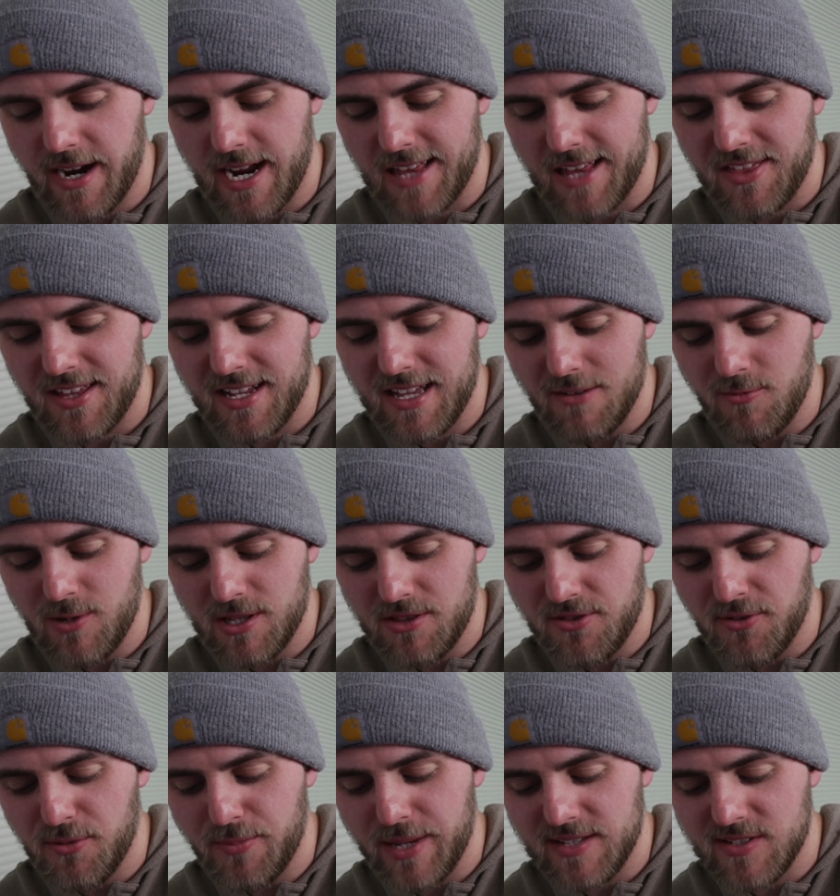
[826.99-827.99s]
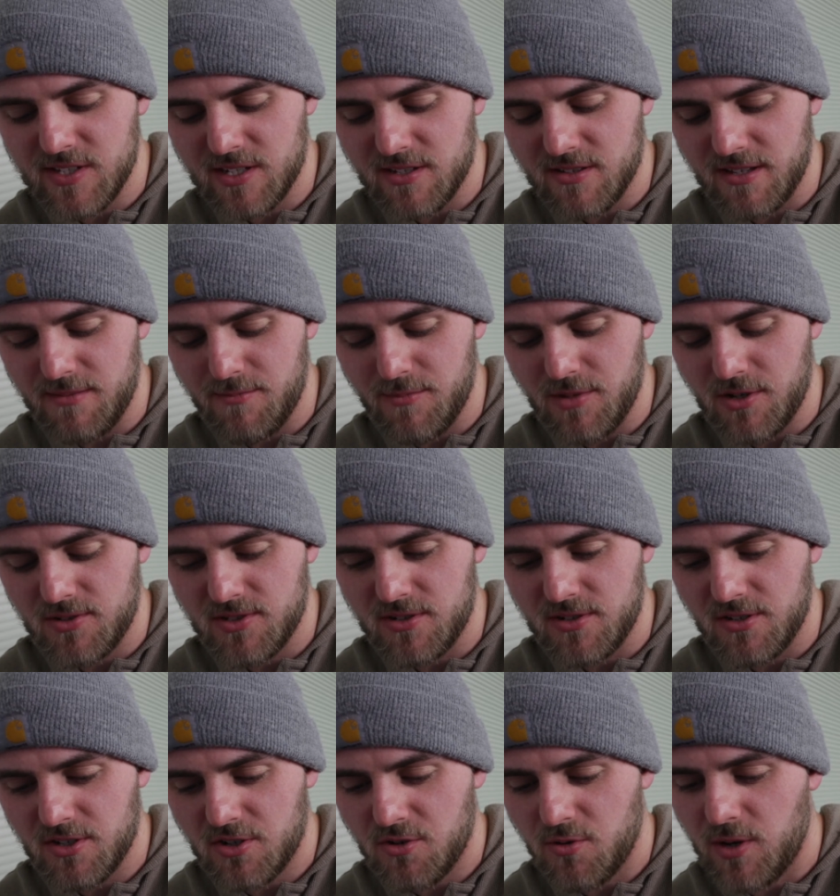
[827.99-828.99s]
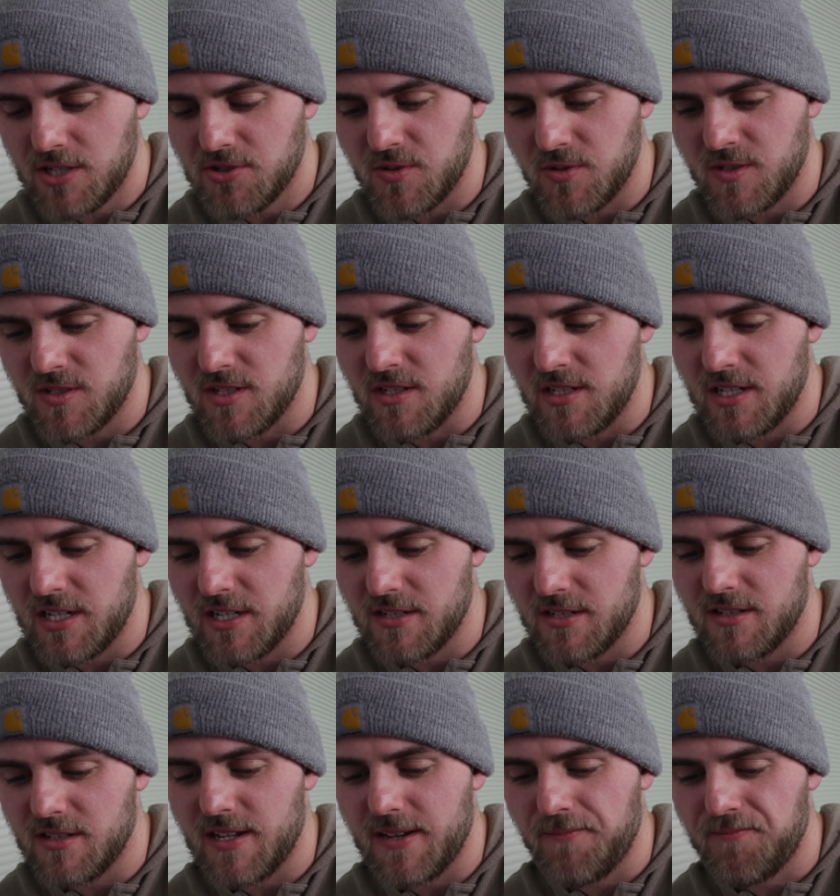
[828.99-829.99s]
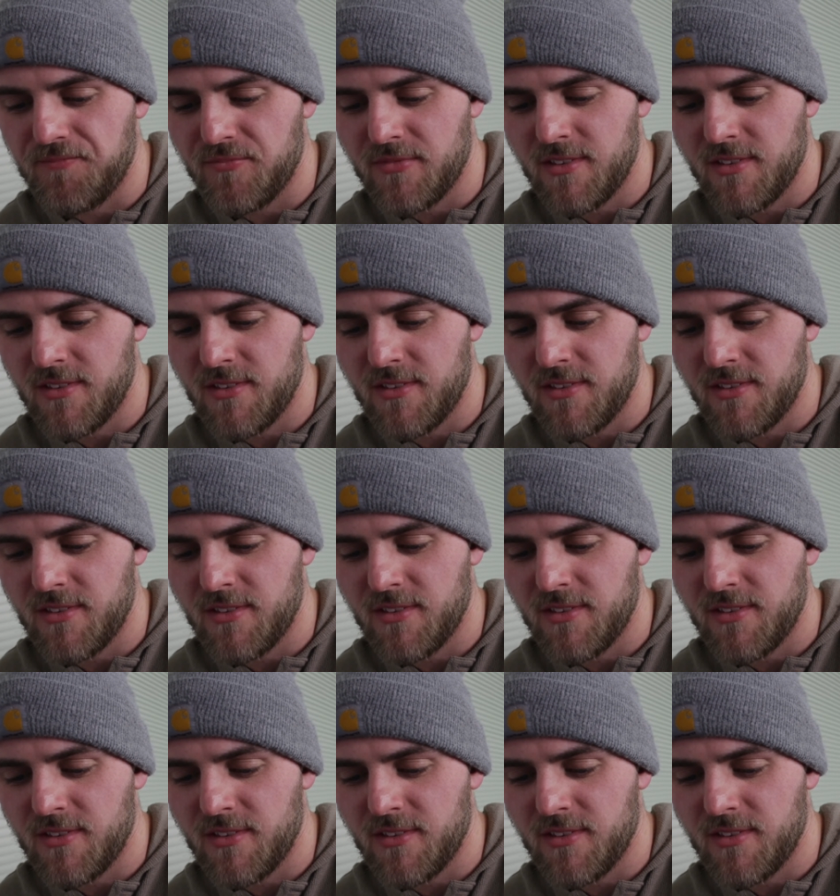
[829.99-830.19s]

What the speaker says: I think I went through basically most of the questions in here that